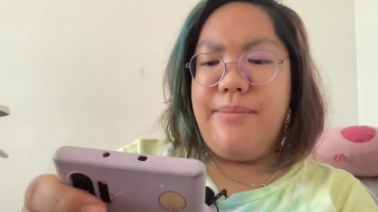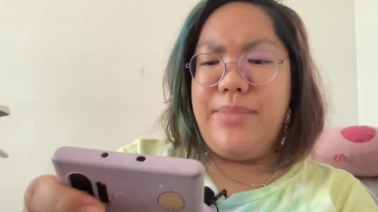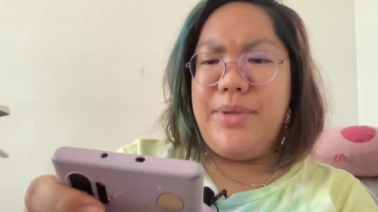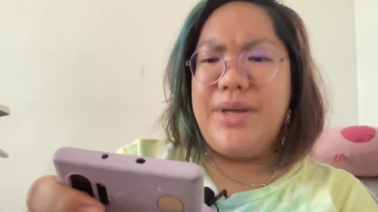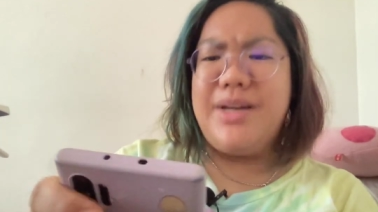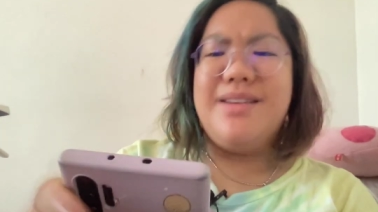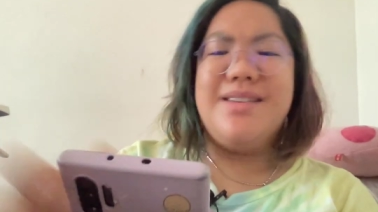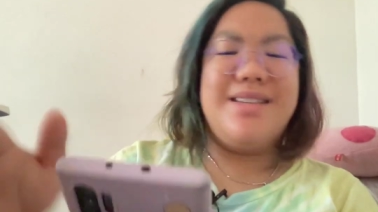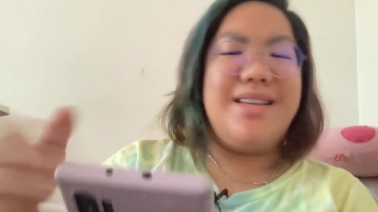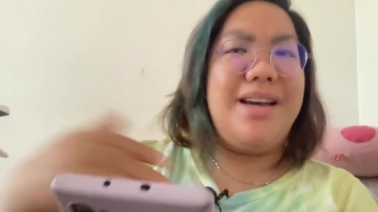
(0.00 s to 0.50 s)

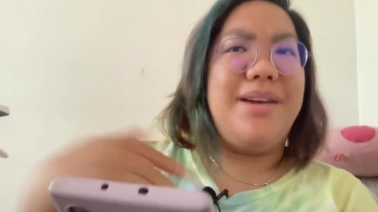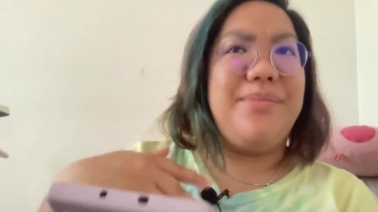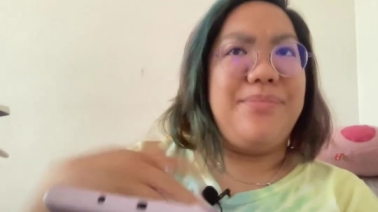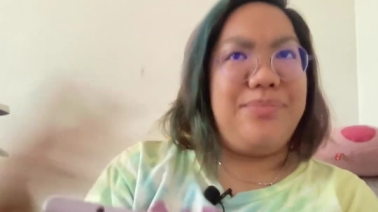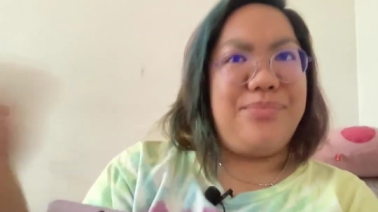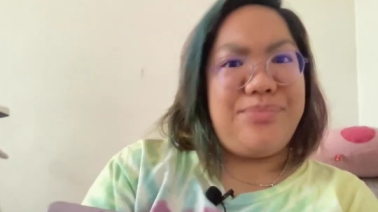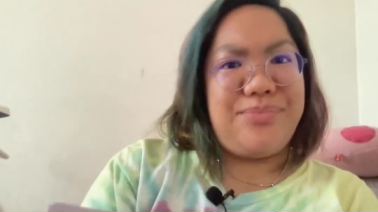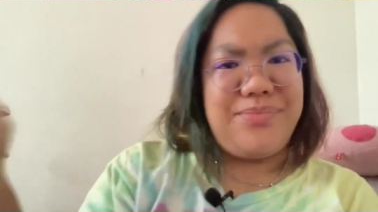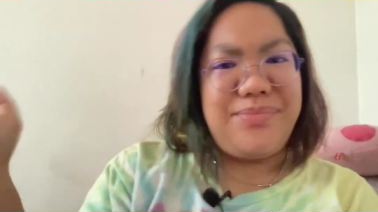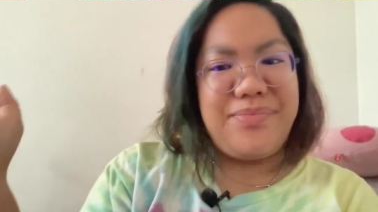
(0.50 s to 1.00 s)
because
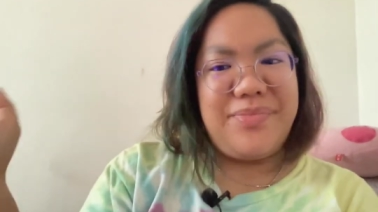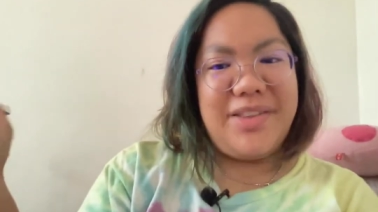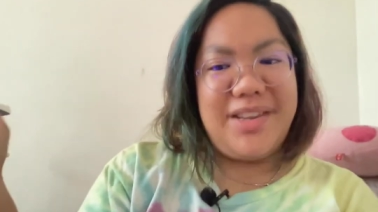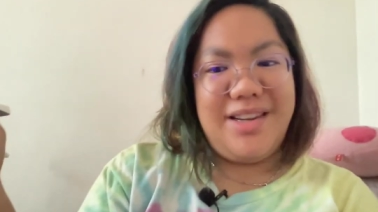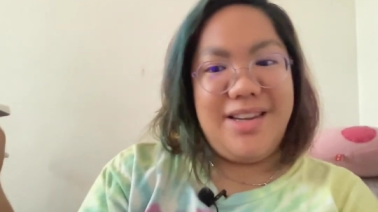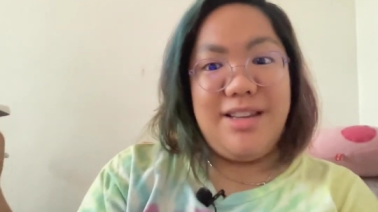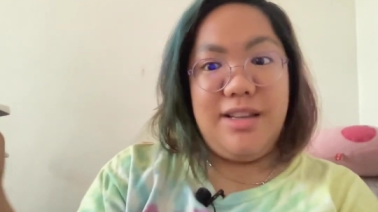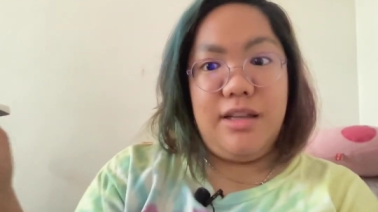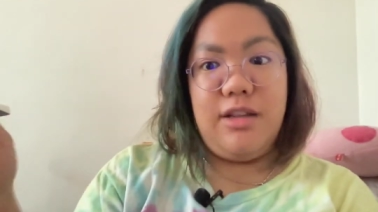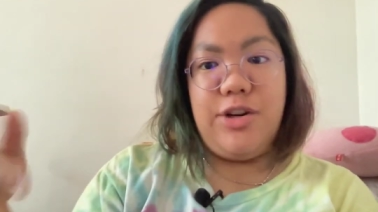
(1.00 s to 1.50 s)
I'm
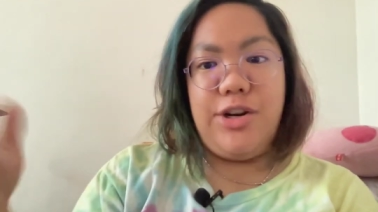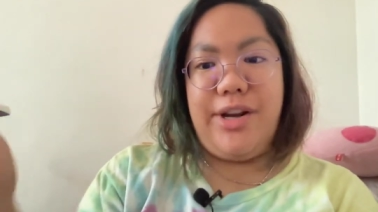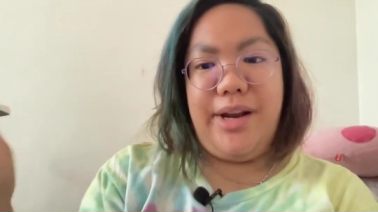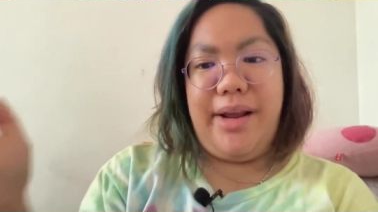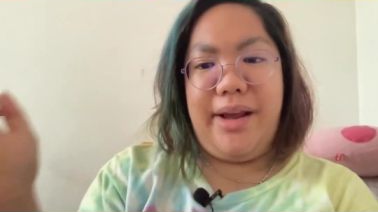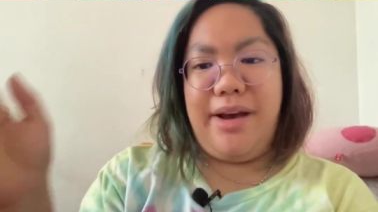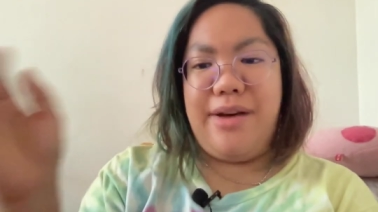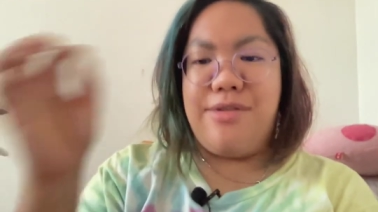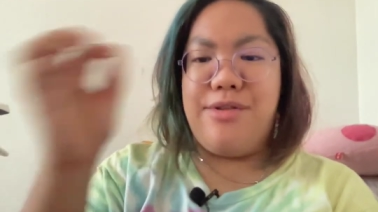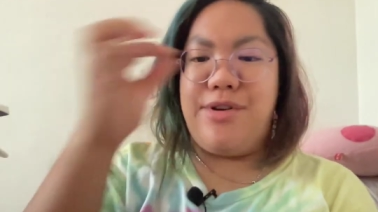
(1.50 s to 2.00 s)

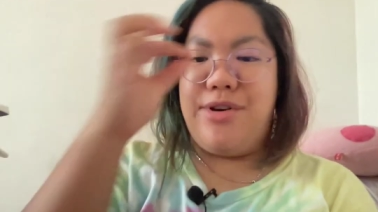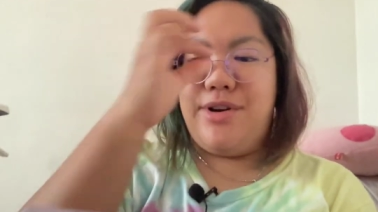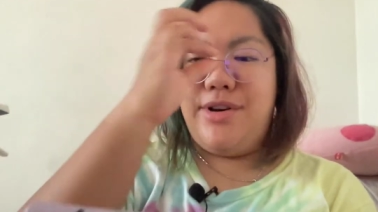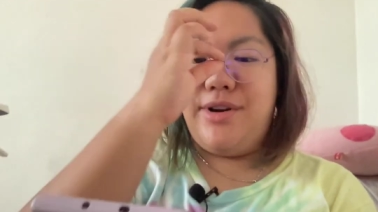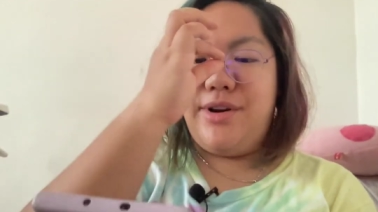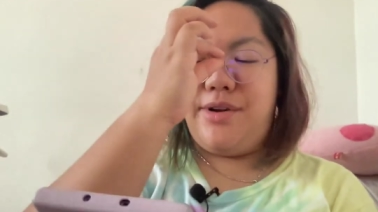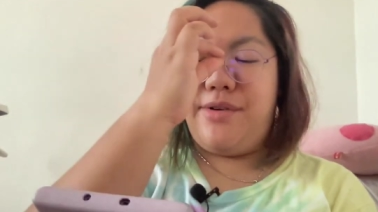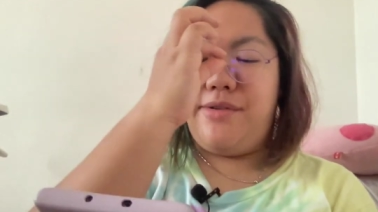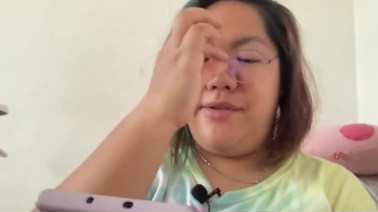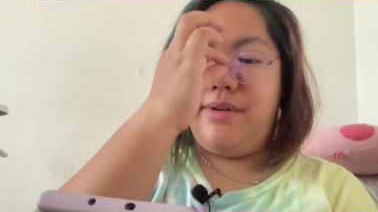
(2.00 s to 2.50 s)
learning
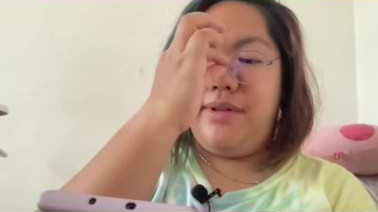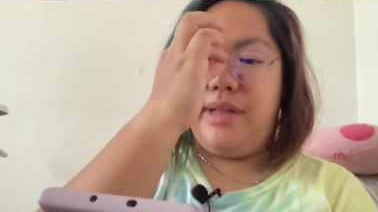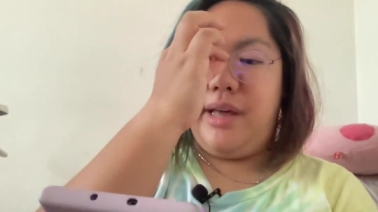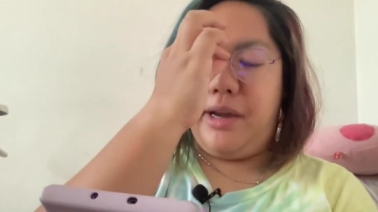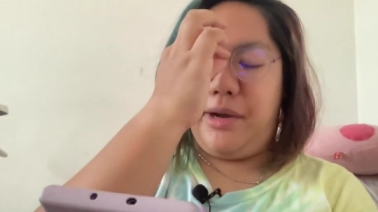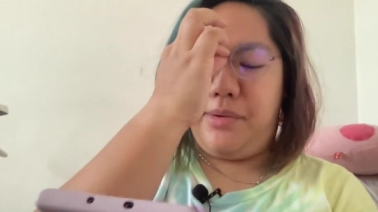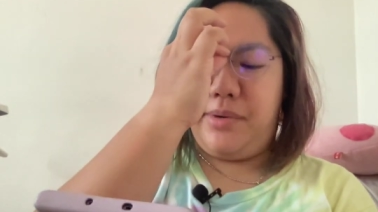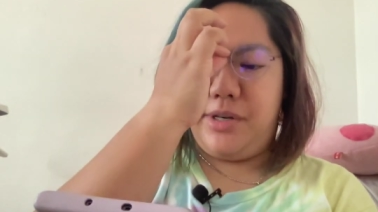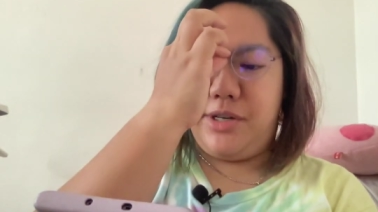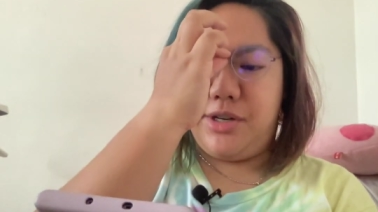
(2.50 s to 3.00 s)
other
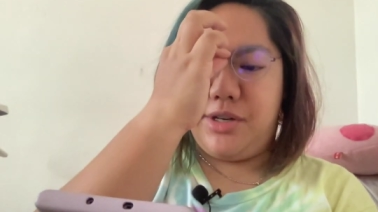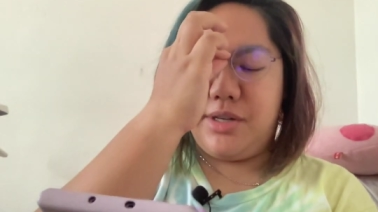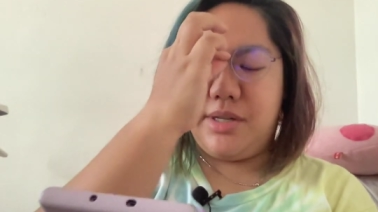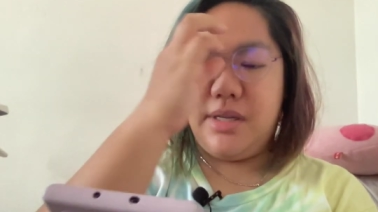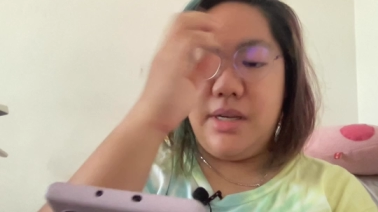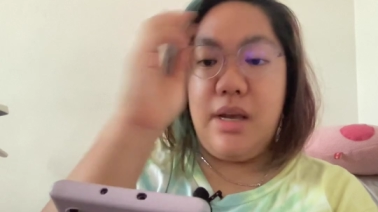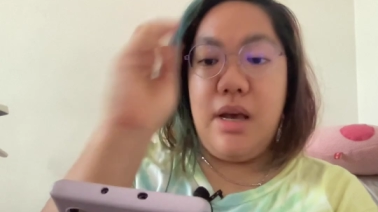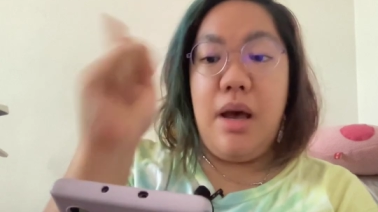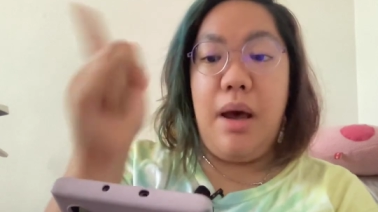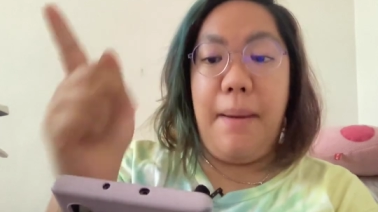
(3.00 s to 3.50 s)
languages.
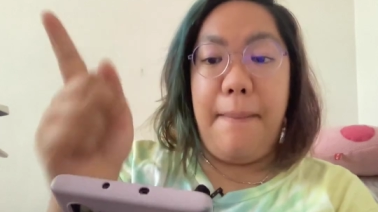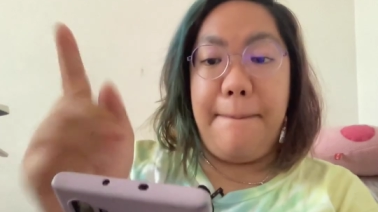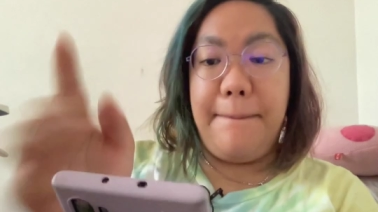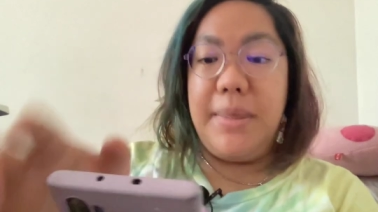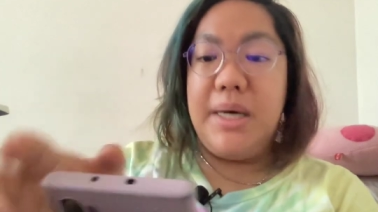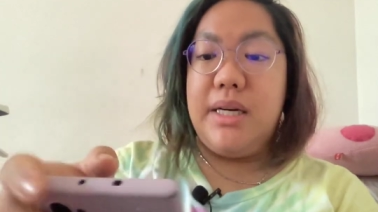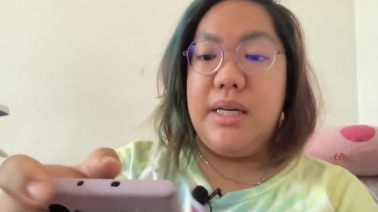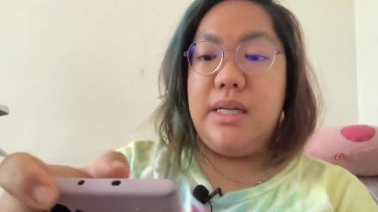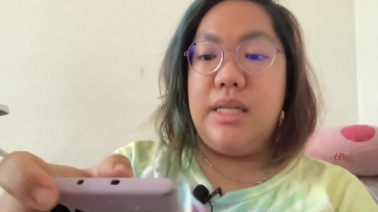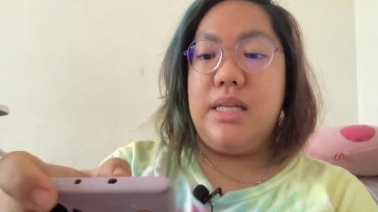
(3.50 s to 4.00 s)

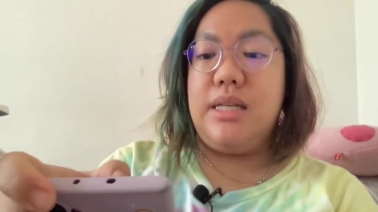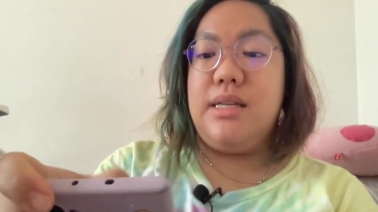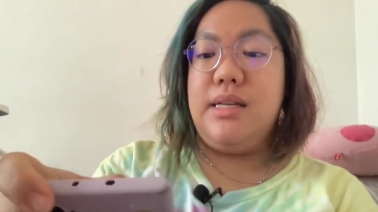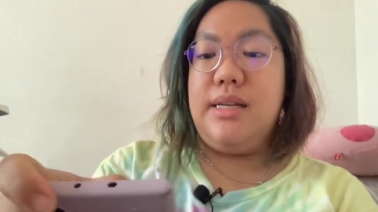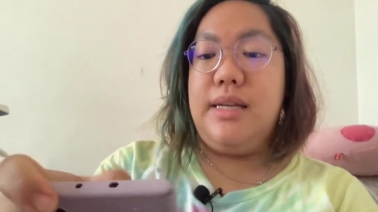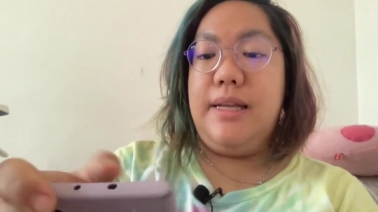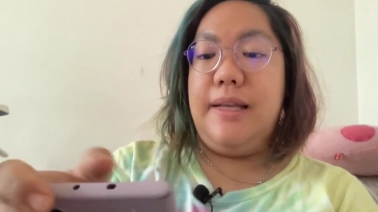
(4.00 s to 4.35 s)
But